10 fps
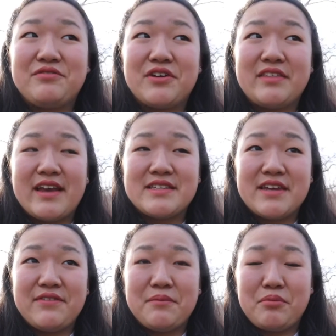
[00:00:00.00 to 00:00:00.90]
for
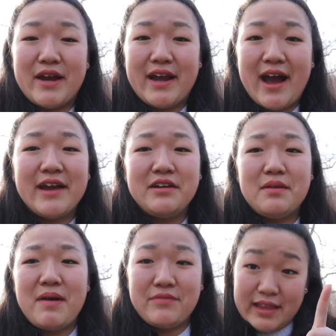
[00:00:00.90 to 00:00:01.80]
Thanksgiving break, I ended
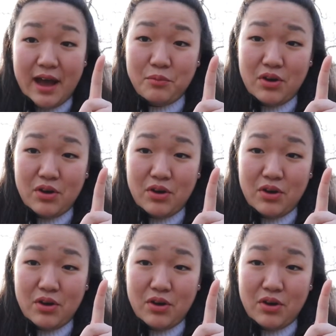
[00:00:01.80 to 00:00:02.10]
up having not